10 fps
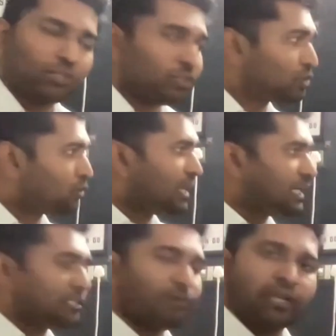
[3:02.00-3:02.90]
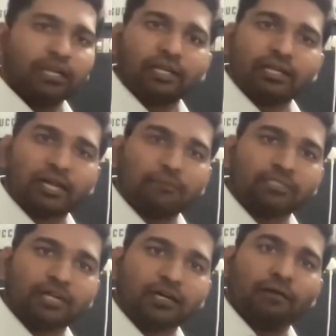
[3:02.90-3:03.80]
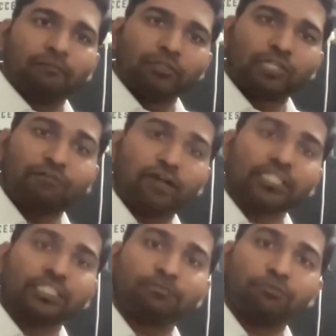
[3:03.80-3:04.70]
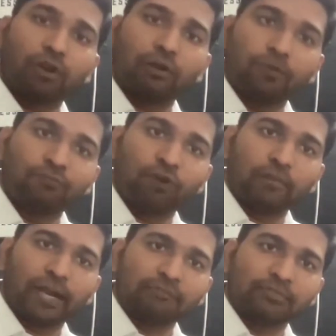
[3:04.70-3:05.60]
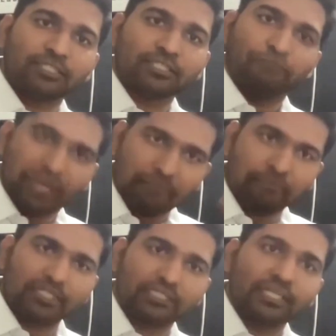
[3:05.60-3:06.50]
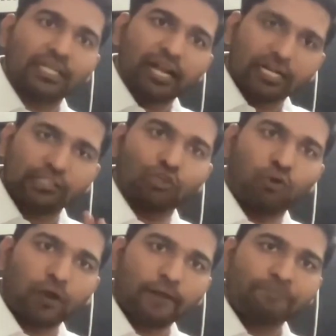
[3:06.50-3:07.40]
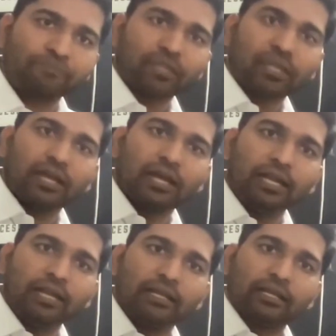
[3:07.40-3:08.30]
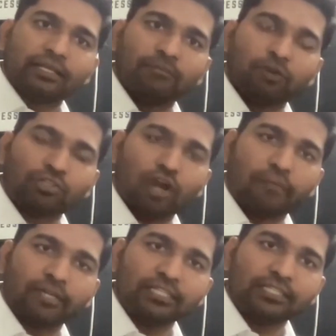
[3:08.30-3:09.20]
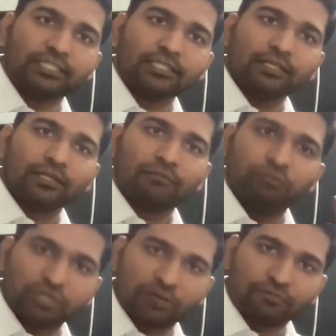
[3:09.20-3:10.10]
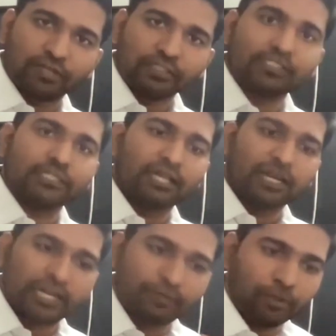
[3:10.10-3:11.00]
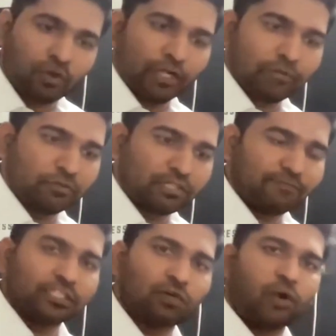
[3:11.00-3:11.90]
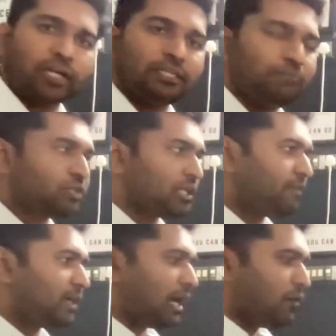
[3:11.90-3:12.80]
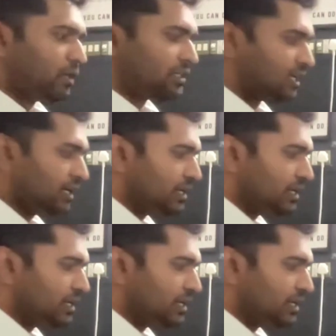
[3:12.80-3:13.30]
So that is where comes the mutual funds portfolio management system, PMS, and so on. And the most common is mutual funds. Let me go into mutual funds. So what is a mutual fund and how it is